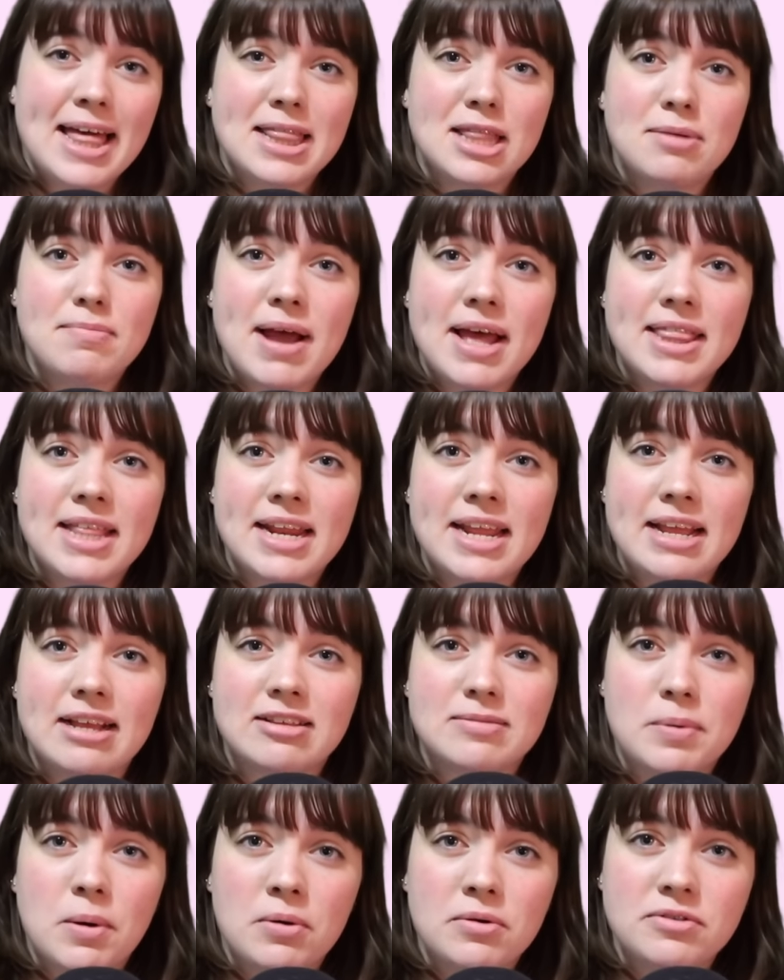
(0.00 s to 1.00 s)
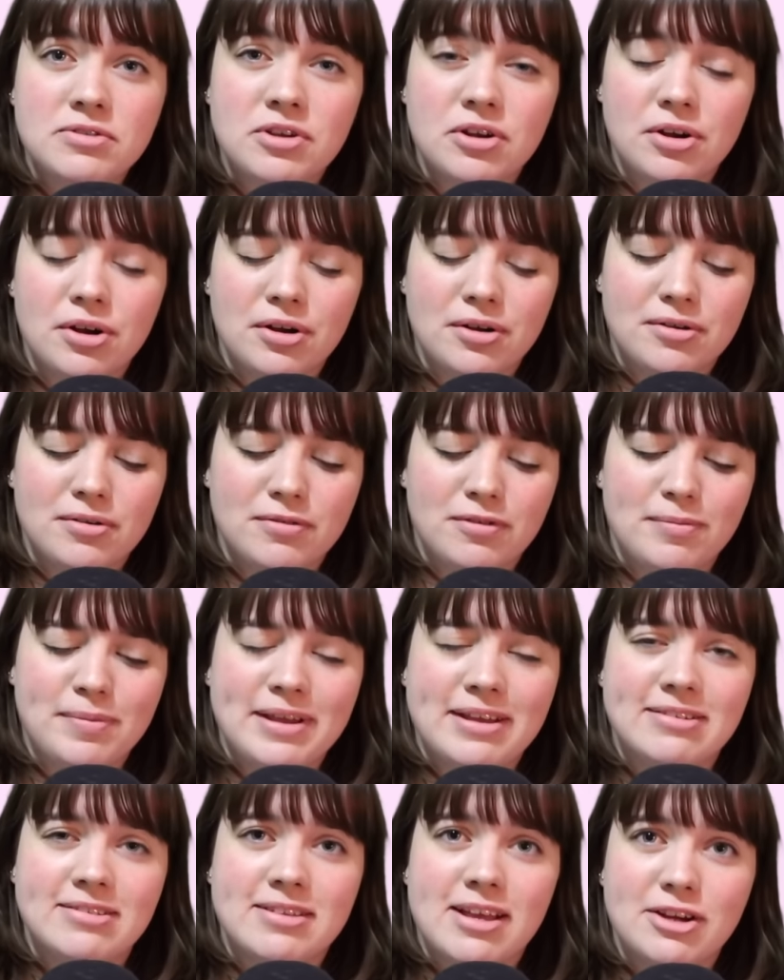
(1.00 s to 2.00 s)
They're mad that he exposed her for
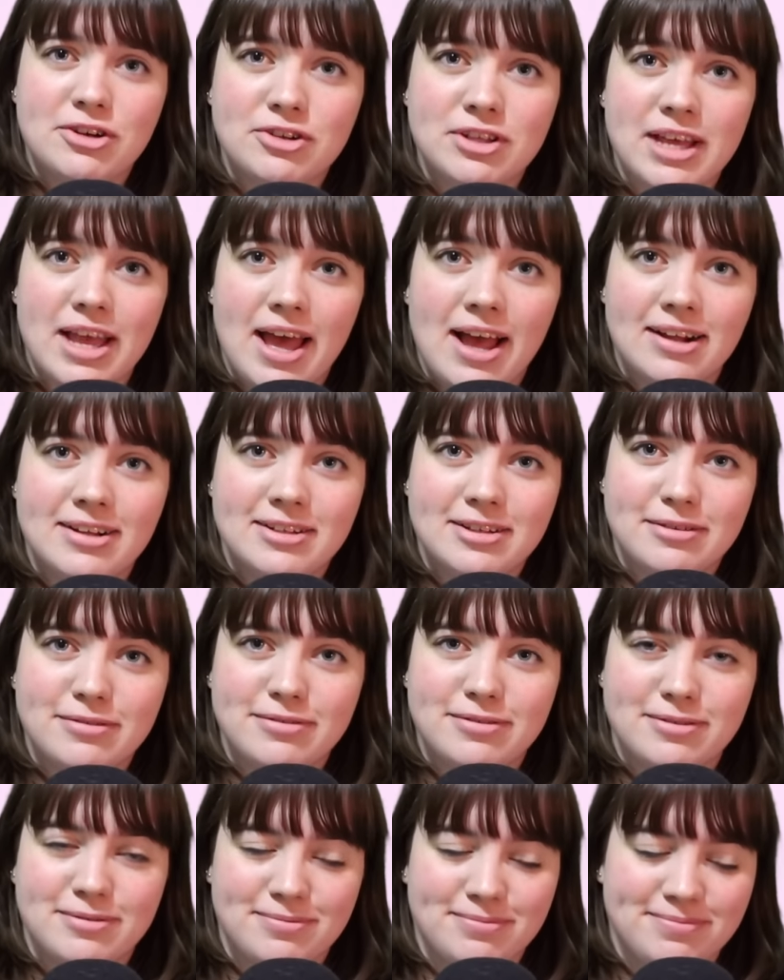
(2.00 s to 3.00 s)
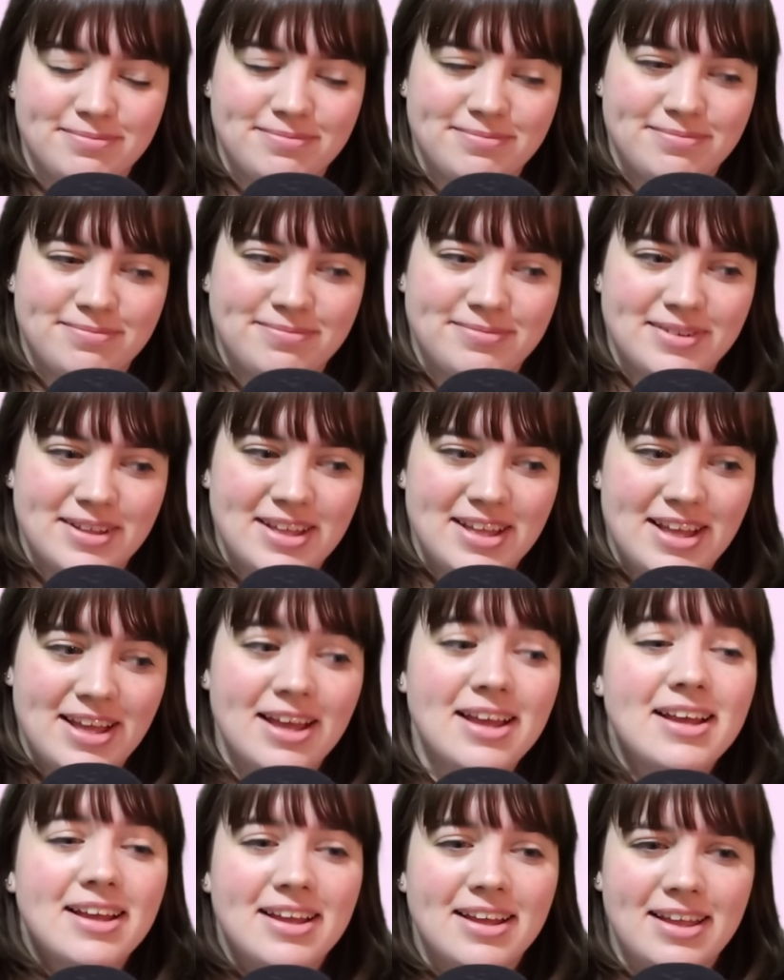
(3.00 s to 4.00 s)
being sexually active.
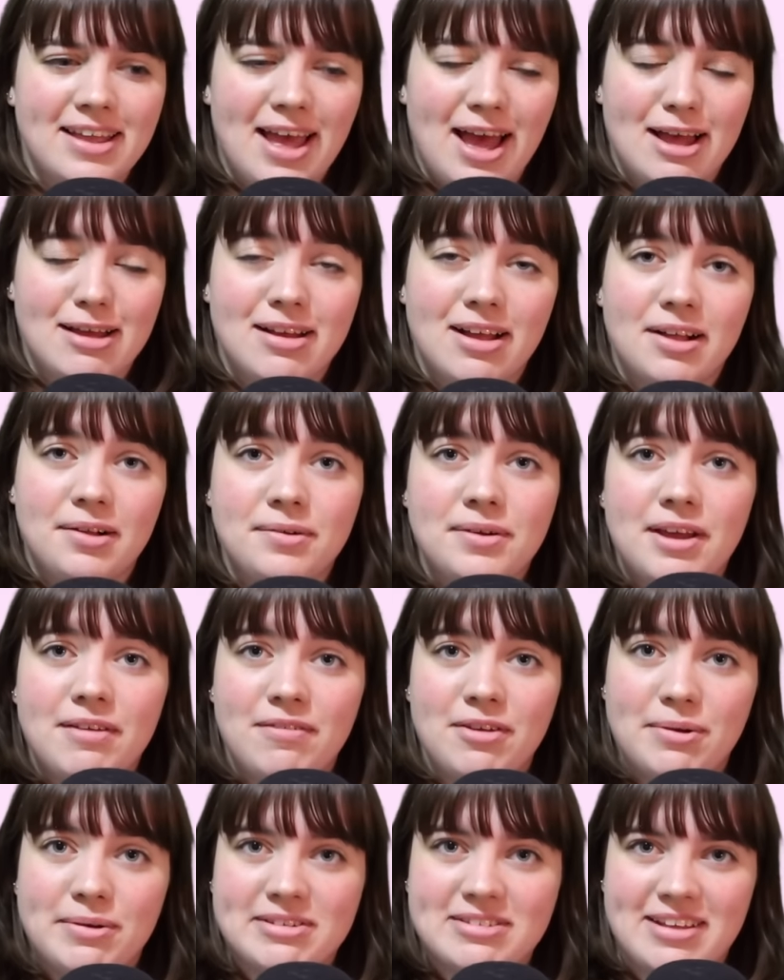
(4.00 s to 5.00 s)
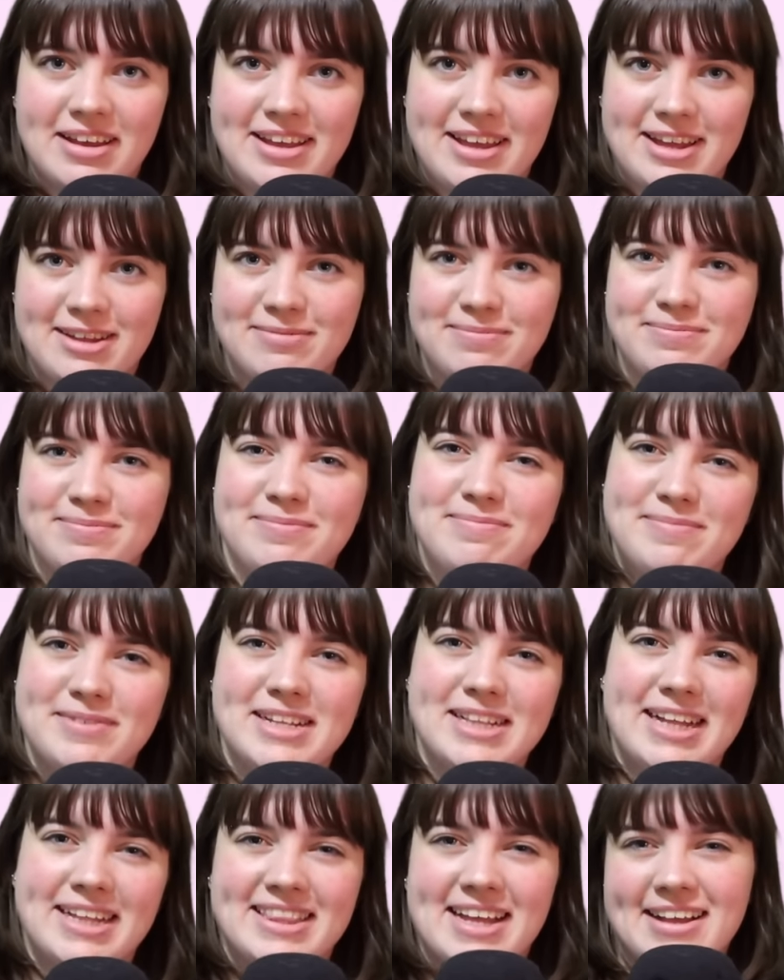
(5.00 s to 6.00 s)
Yeah, I'll give you a second
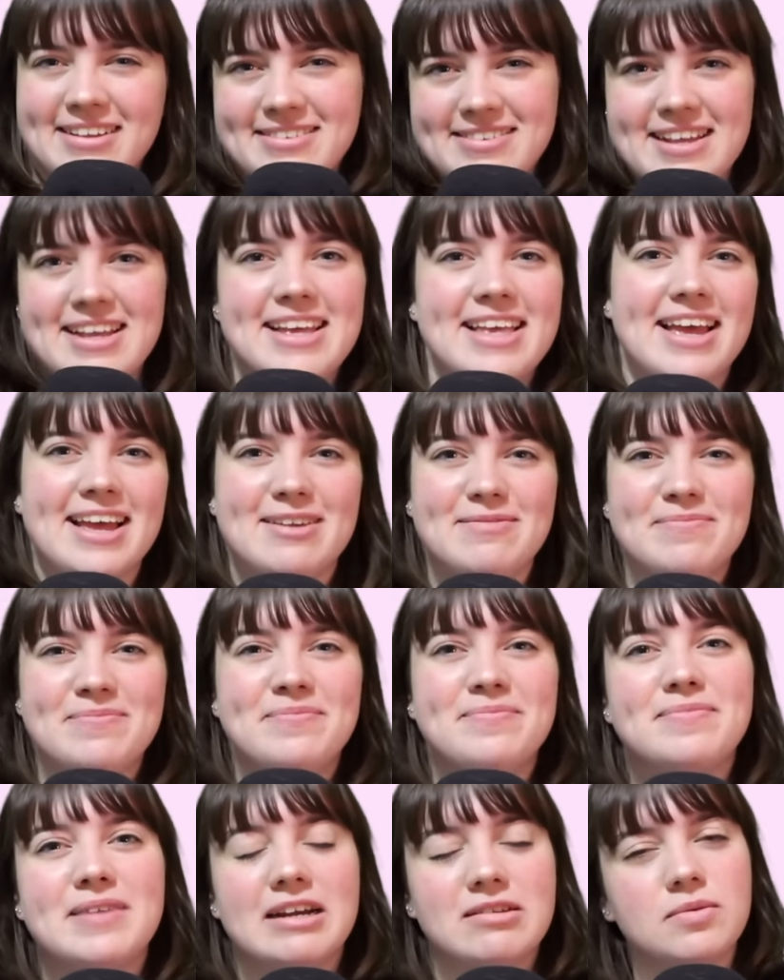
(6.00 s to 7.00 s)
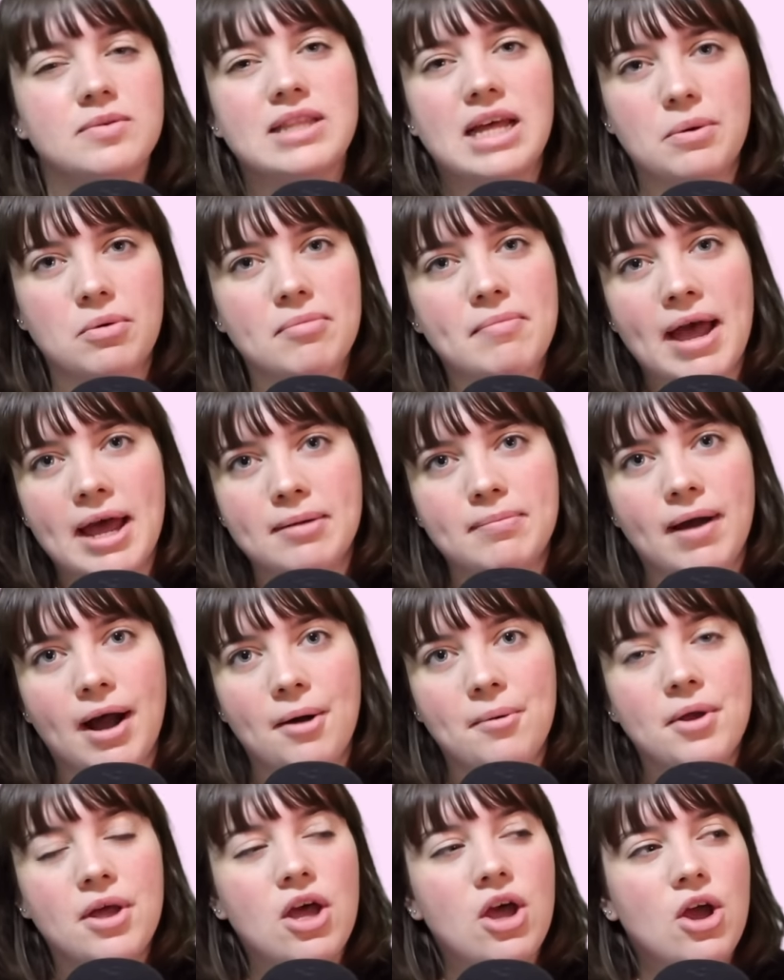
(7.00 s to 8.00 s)
to let that sink in. That's what they were mad
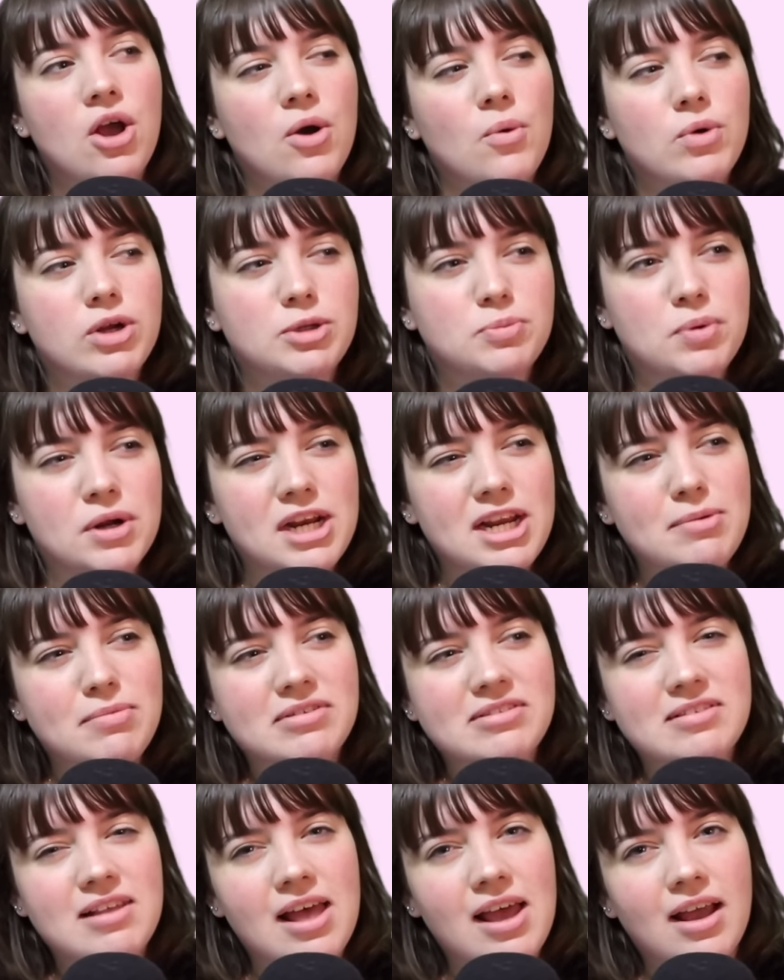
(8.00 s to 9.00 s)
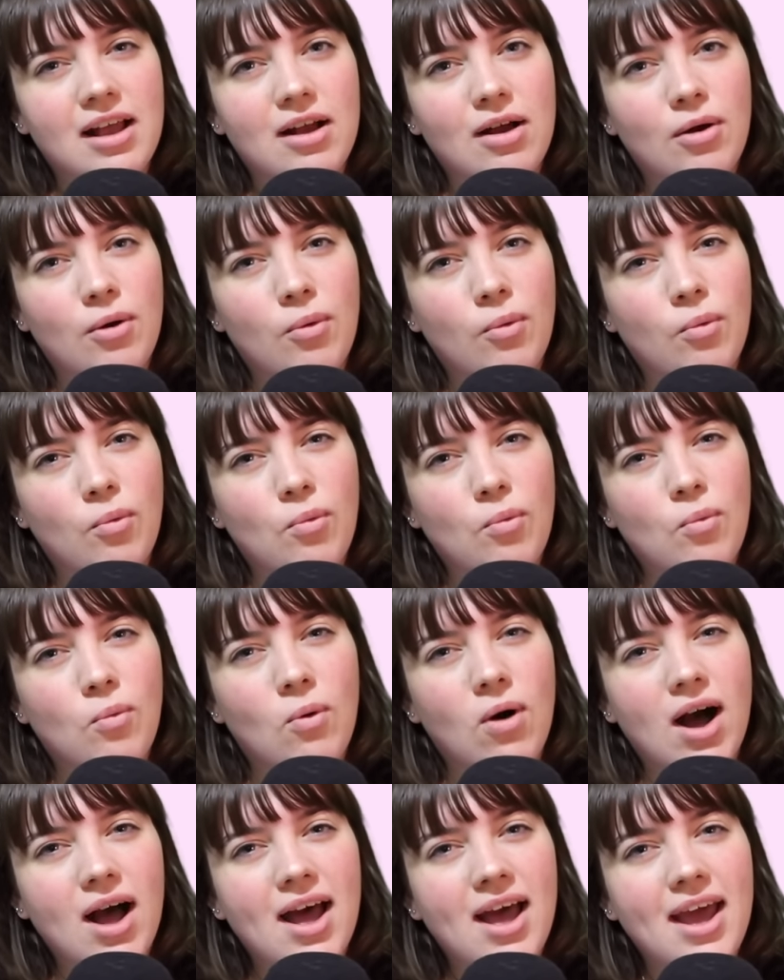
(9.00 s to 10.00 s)
about. Which Britney was like,
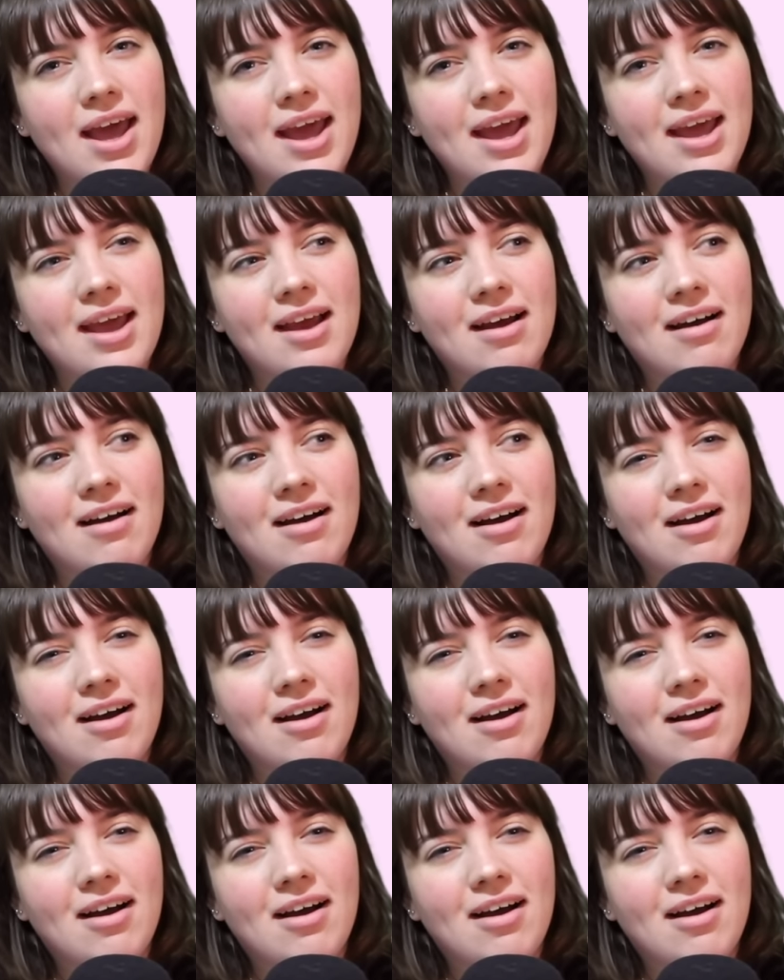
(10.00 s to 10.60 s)
why?